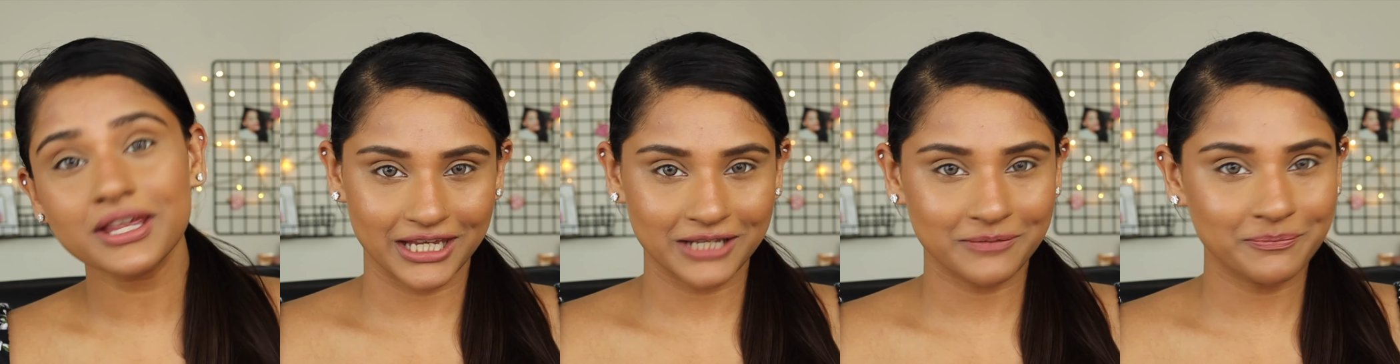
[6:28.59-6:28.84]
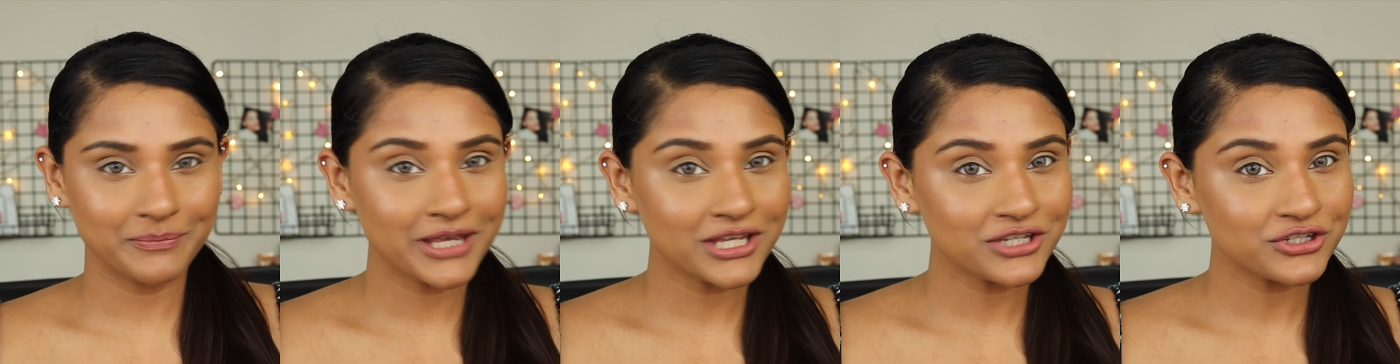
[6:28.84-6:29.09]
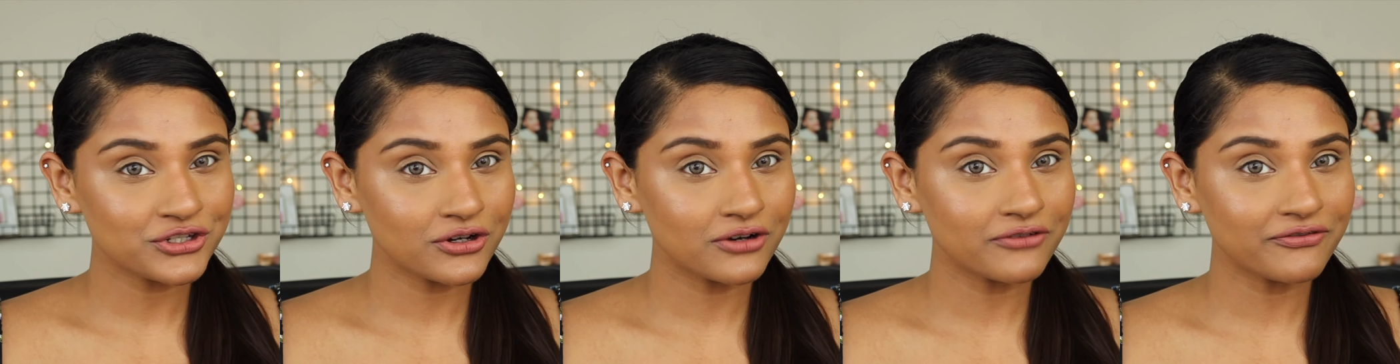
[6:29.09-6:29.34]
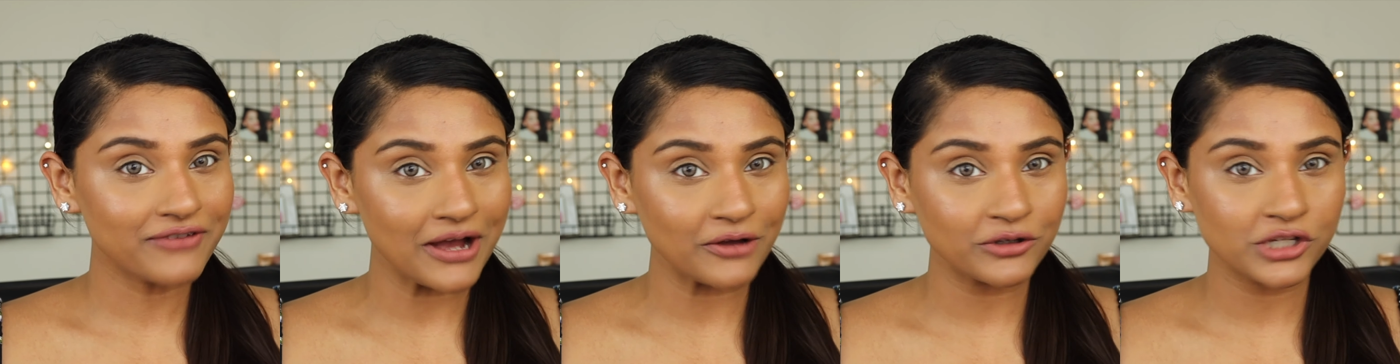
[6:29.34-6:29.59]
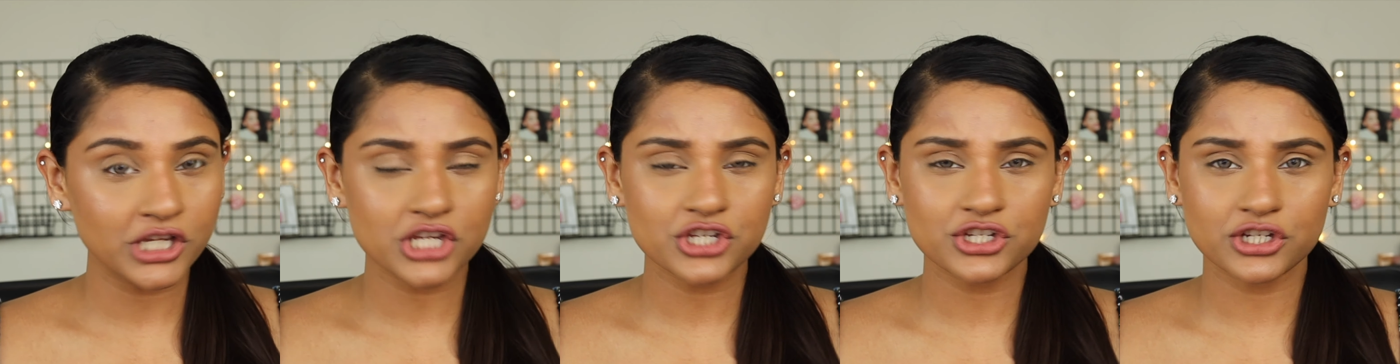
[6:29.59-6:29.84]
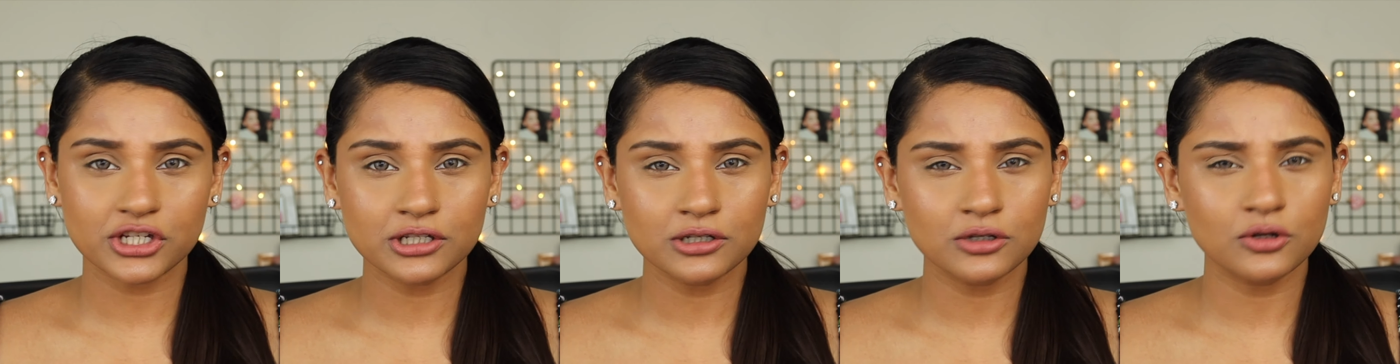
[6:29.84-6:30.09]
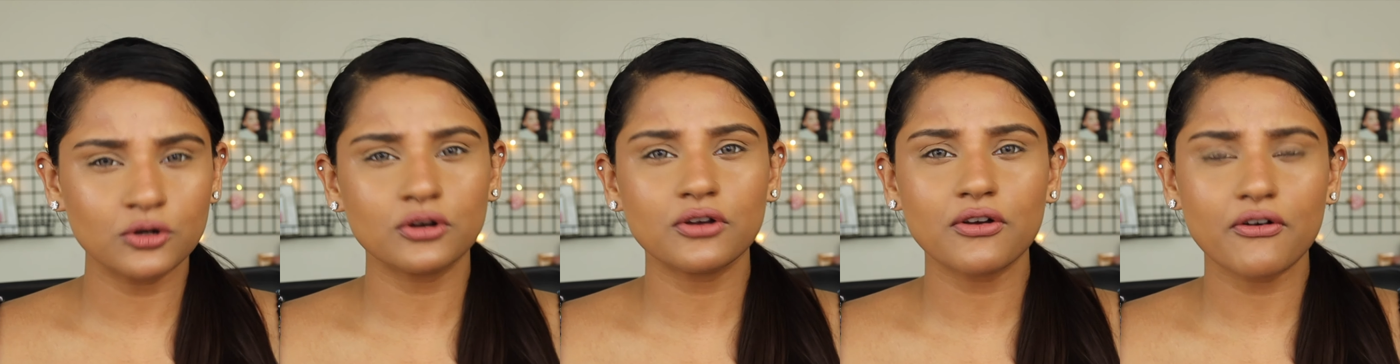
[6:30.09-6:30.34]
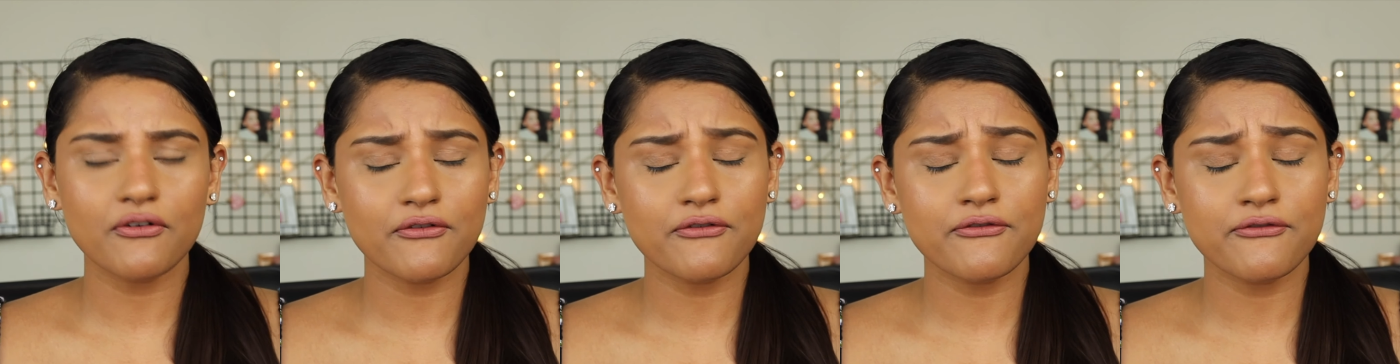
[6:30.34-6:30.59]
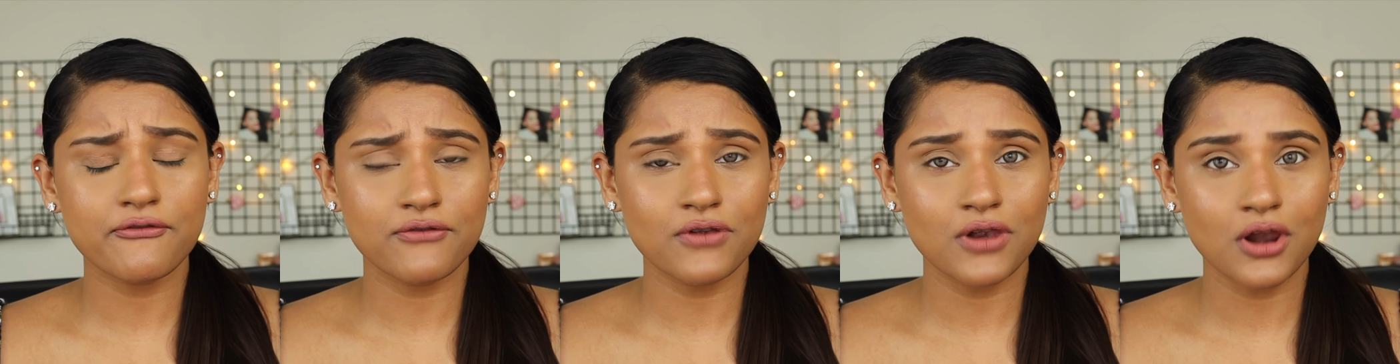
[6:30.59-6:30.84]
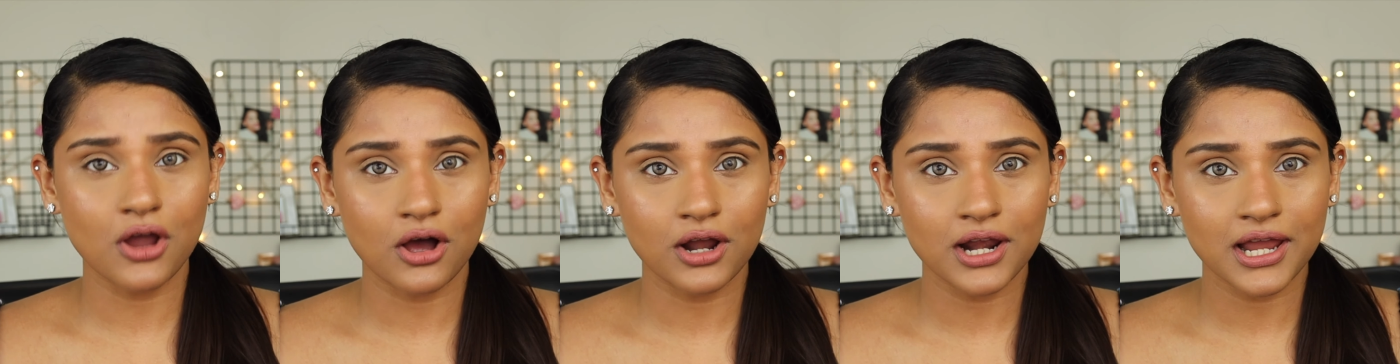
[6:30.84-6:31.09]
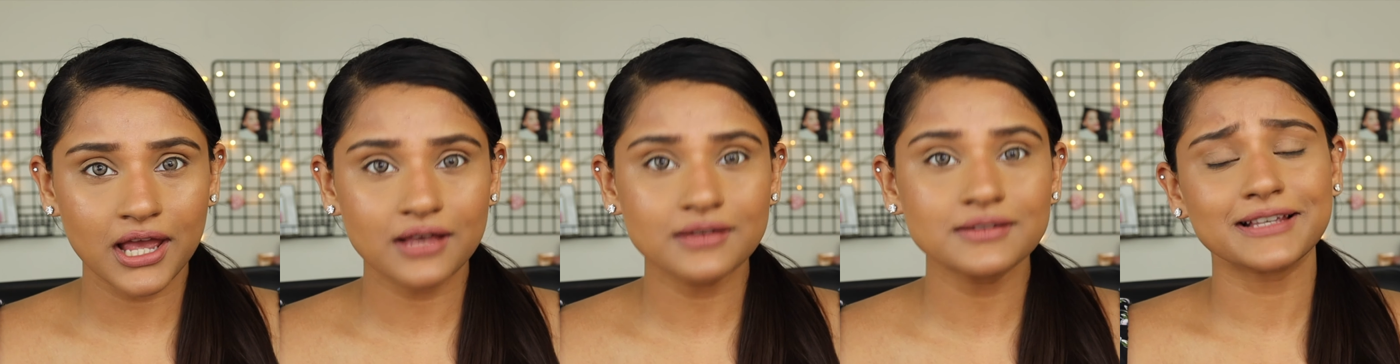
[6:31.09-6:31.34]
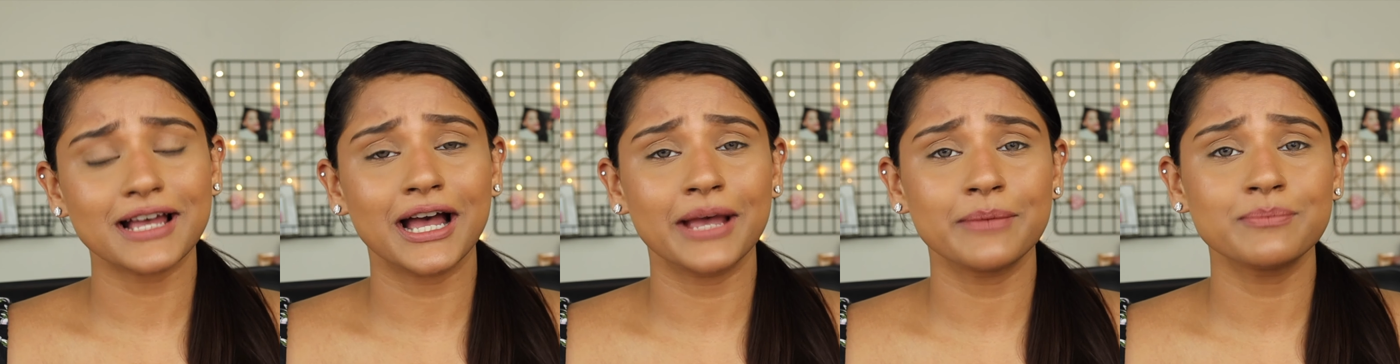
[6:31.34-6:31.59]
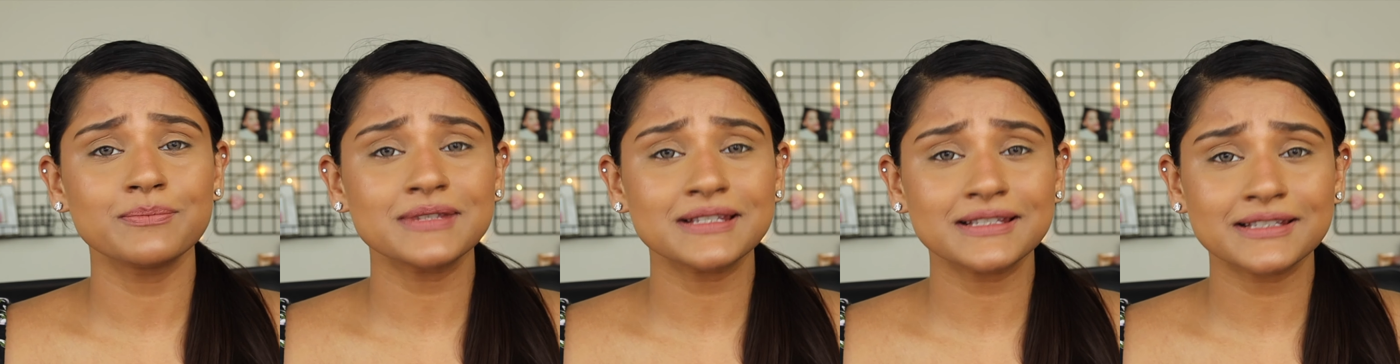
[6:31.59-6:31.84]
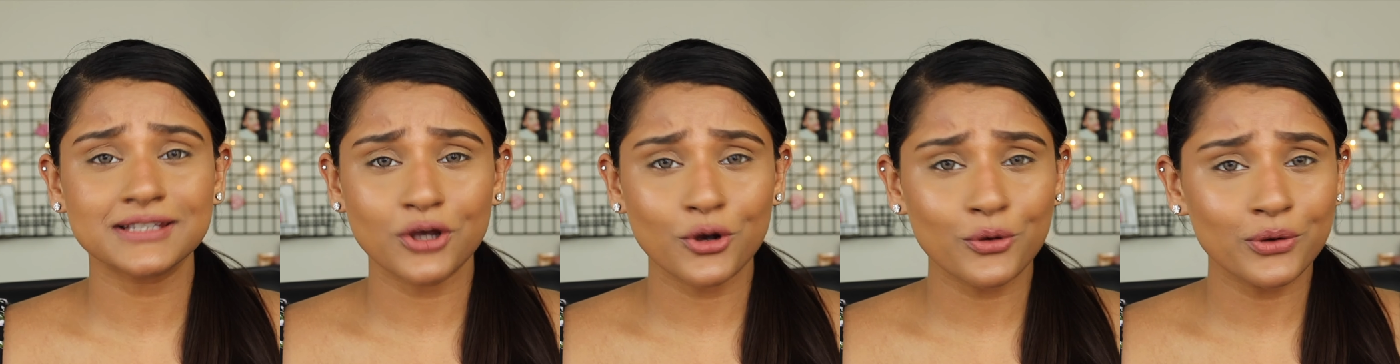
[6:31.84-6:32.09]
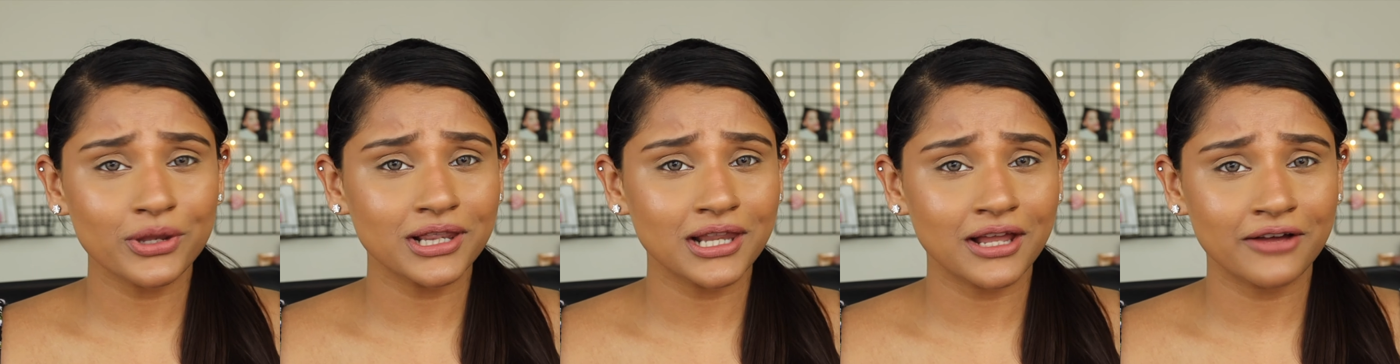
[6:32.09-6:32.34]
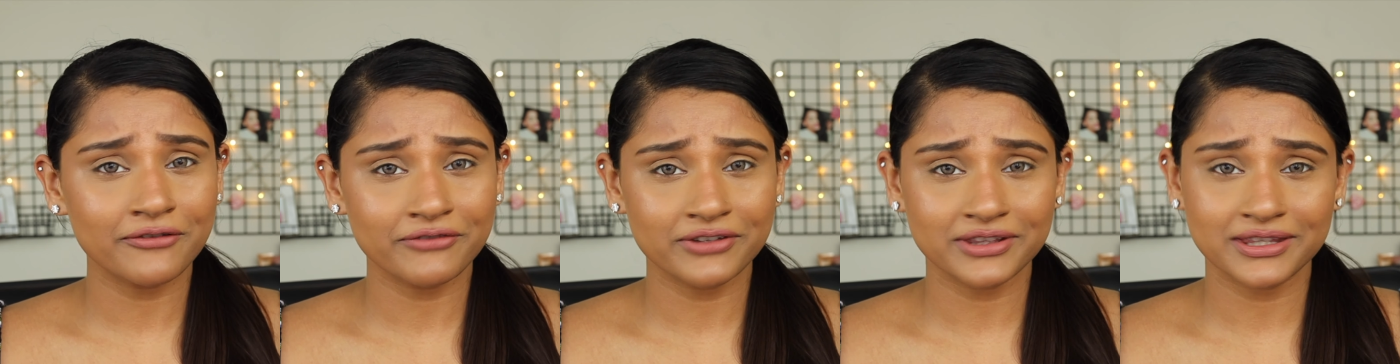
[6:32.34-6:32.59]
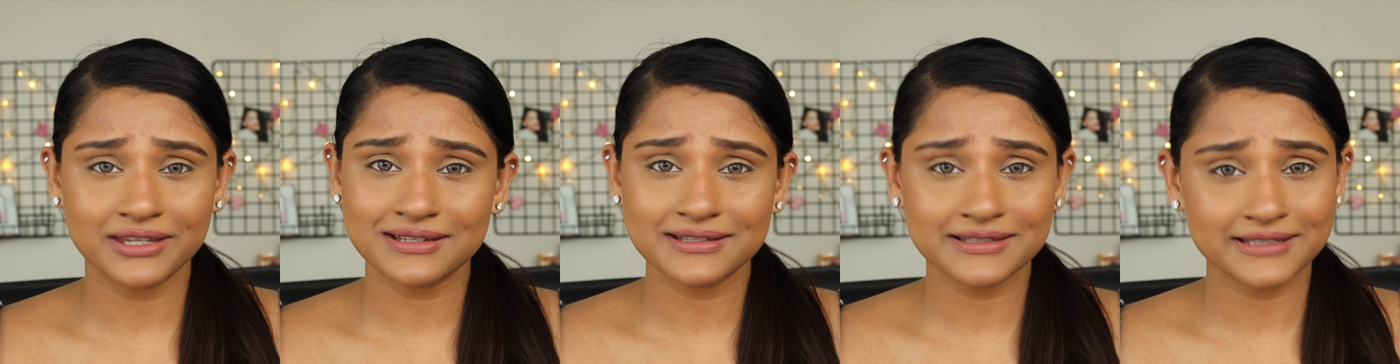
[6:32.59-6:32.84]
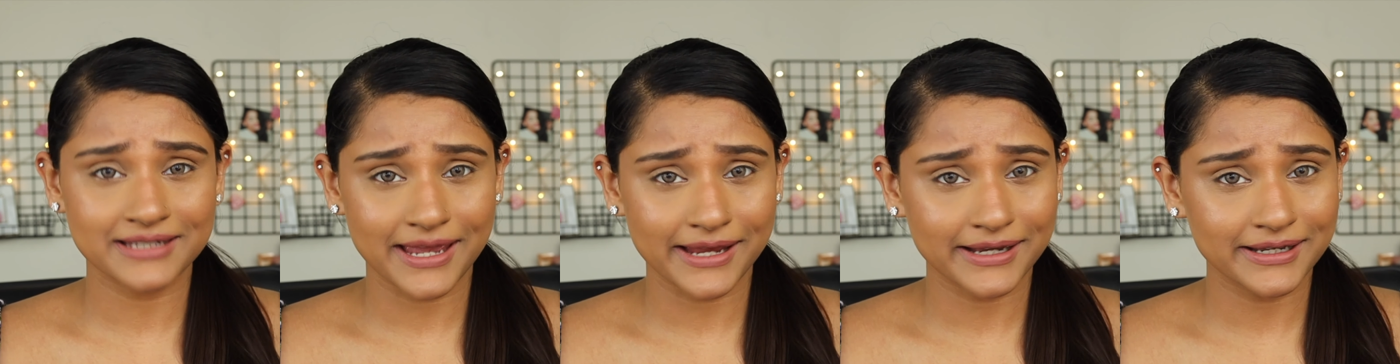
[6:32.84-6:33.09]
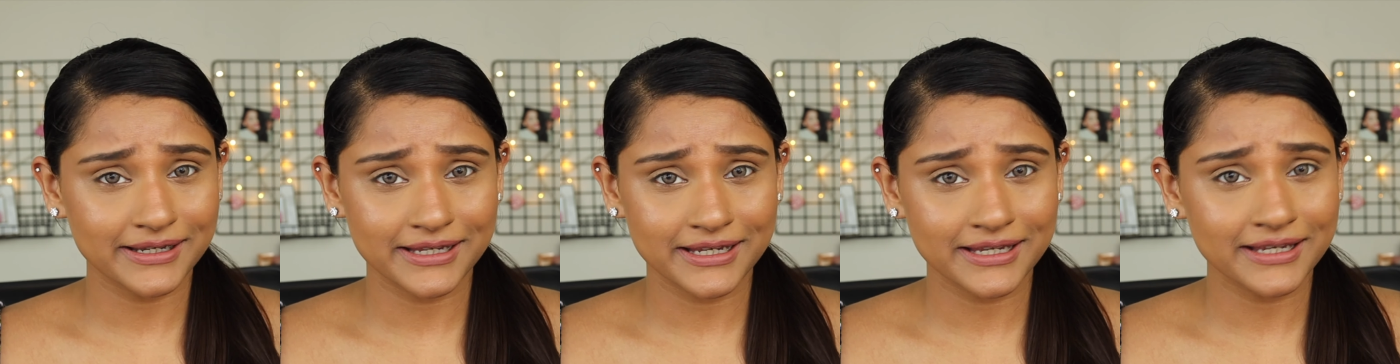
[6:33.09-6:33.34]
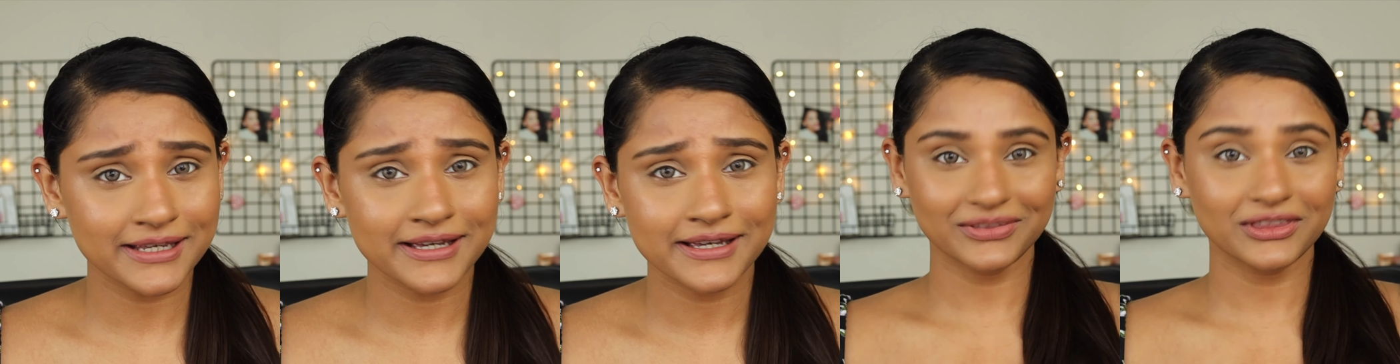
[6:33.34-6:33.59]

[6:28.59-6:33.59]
It makes your foundation look flawless. I'm so in love with this technique.